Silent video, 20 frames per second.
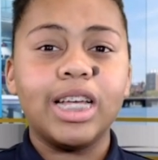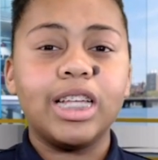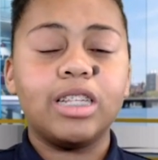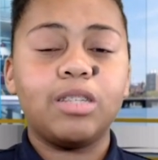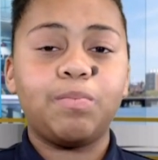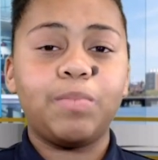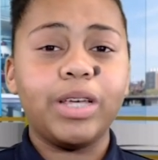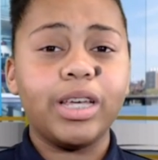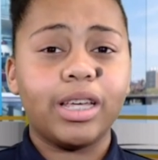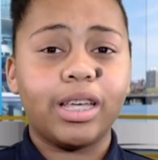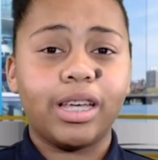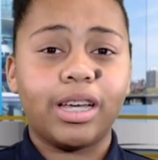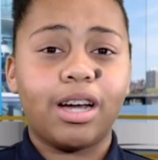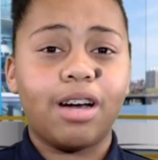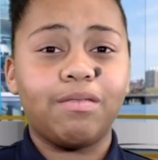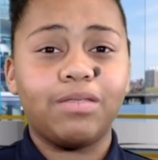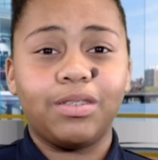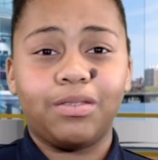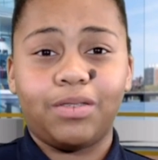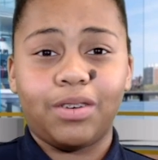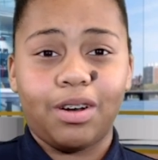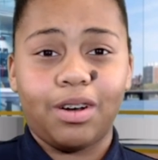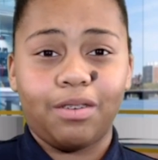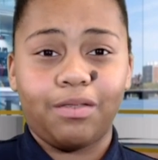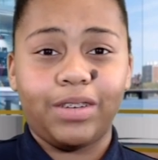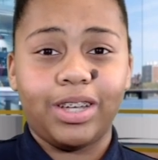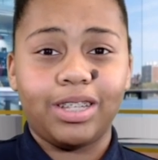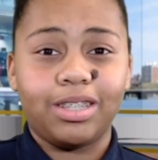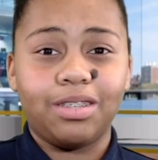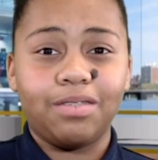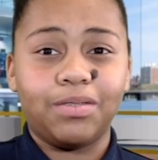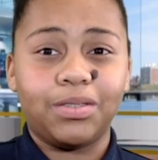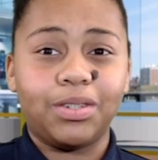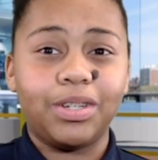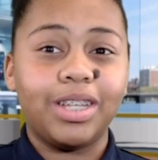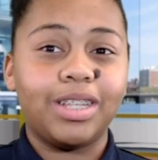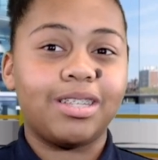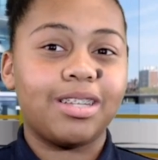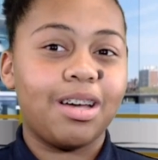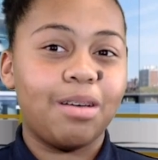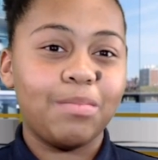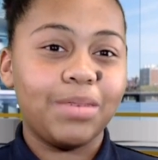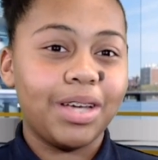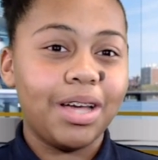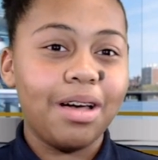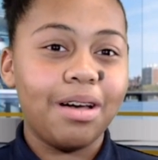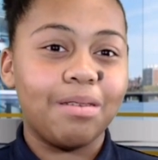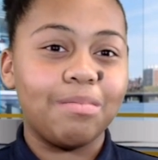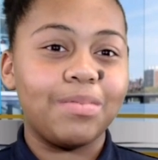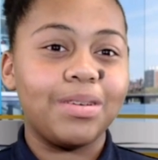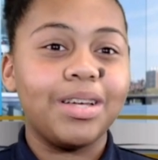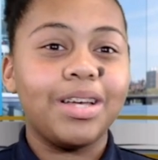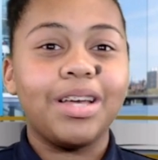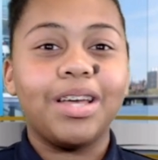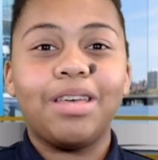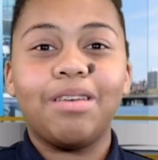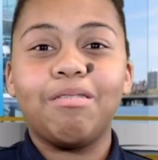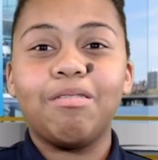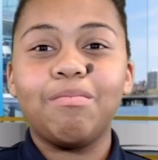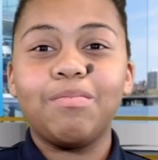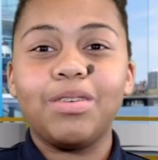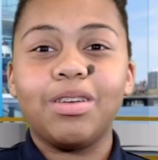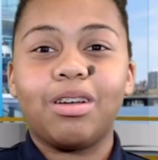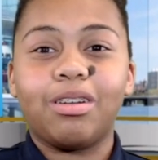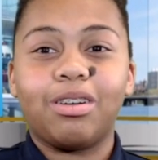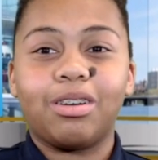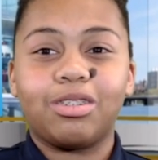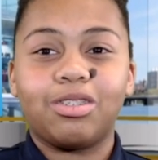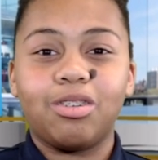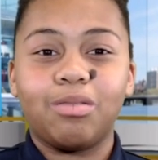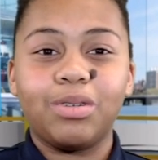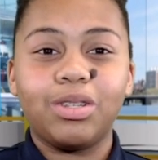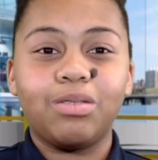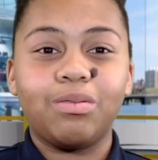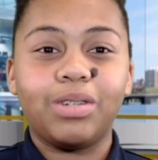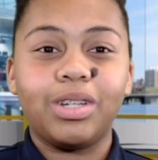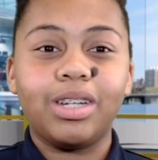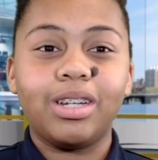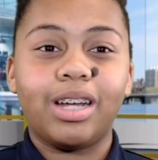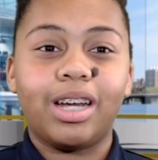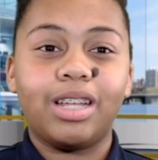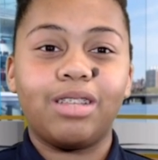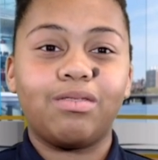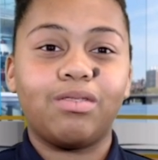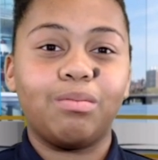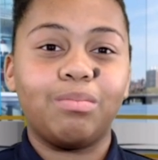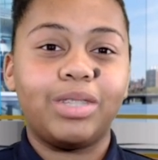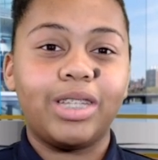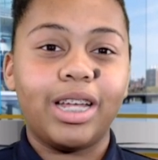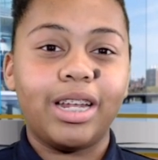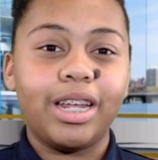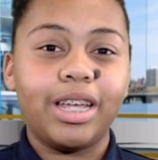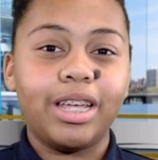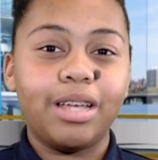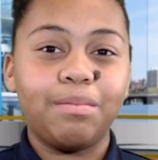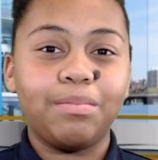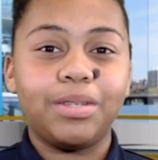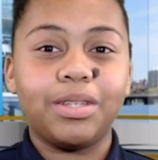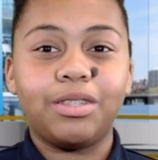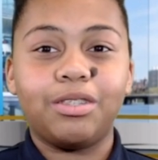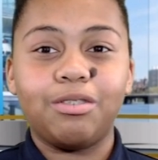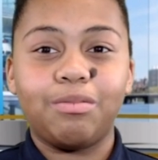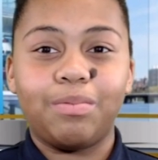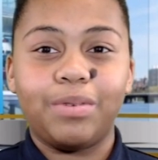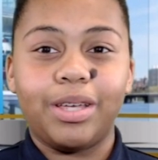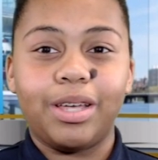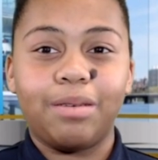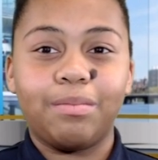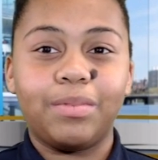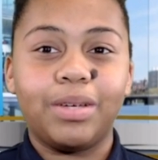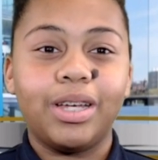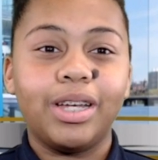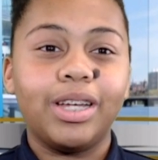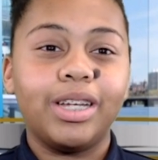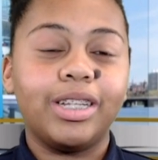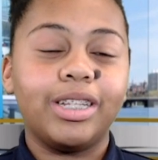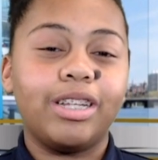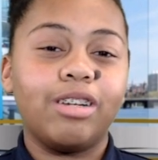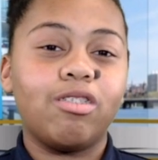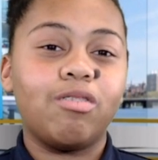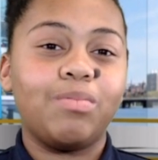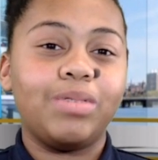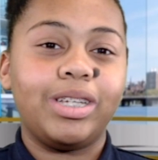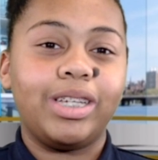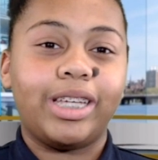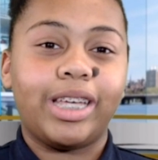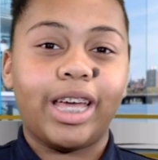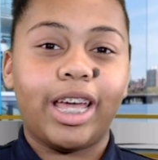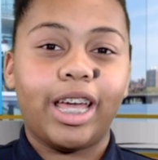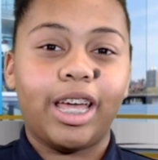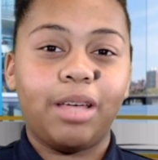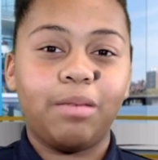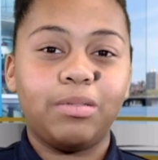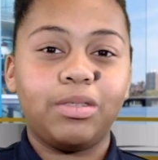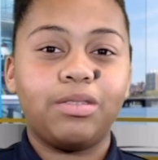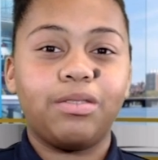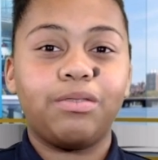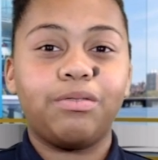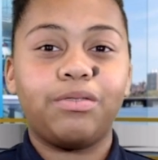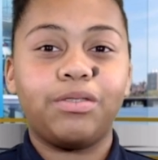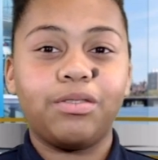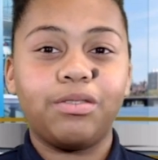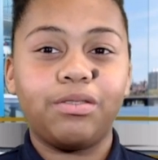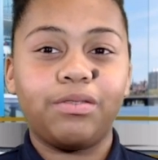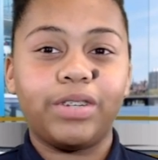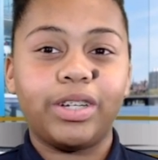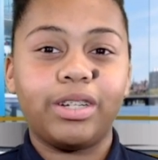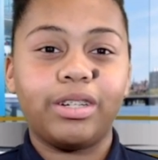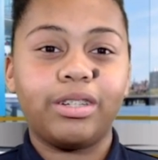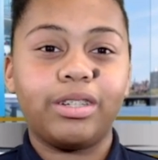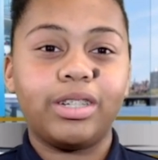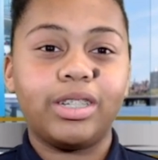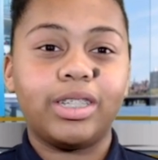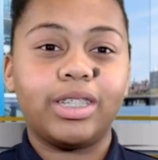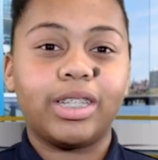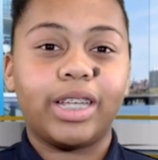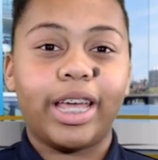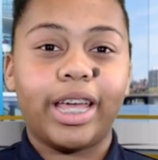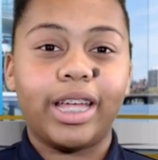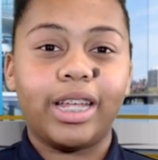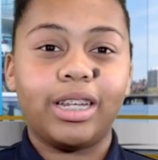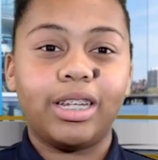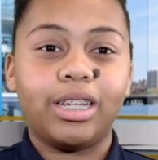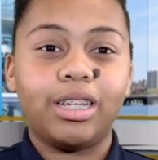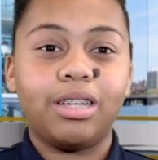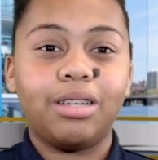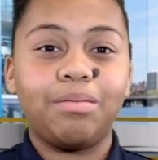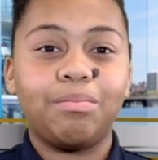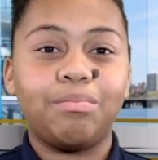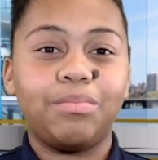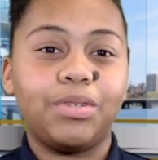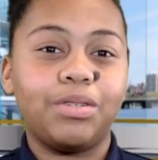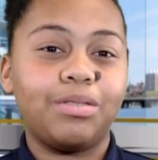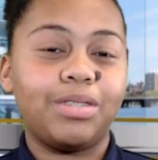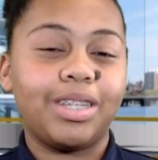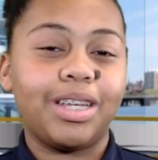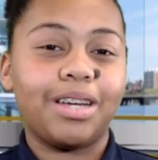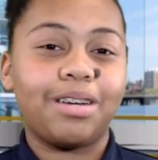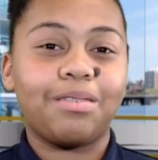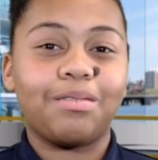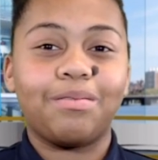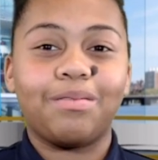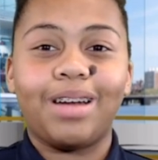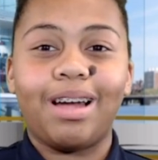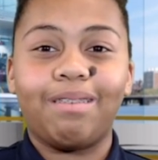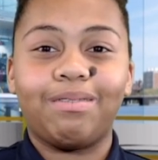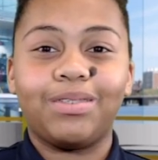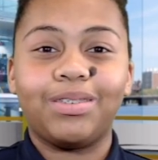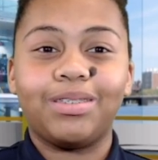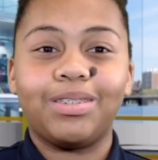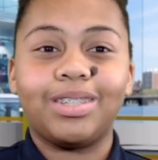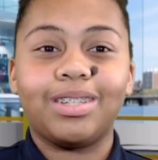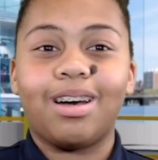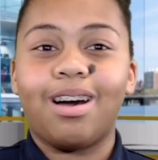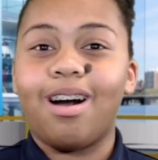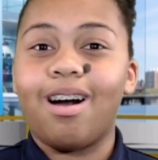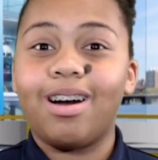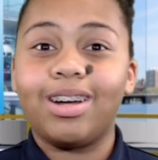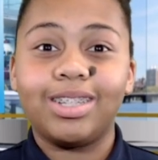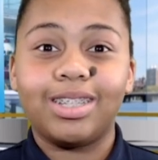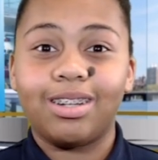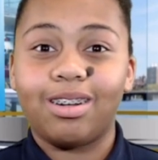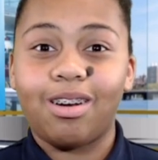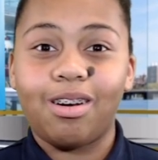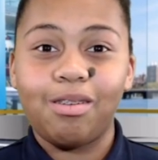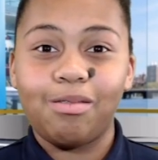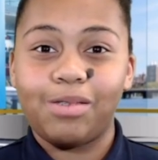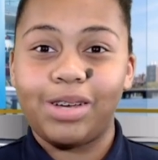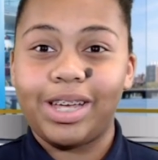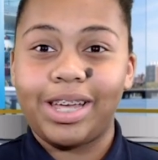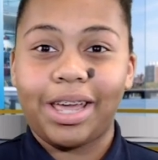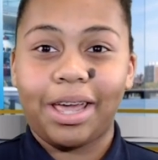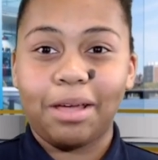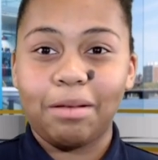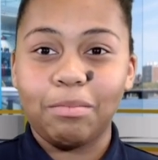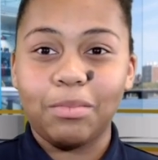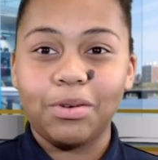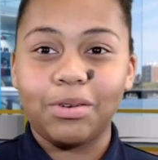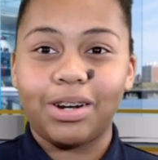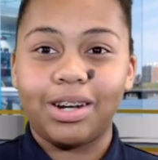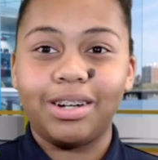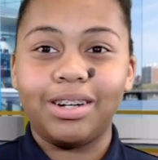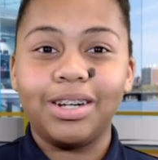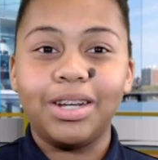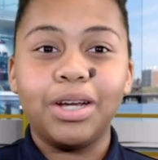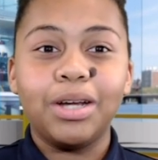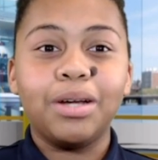Speaking of the Fall Festival, it's coming up. It will be on October 29th from 10 a.m. to 2 p.m. There will be games, food vendors, candy, music, raffles, a haunted hallway, and more.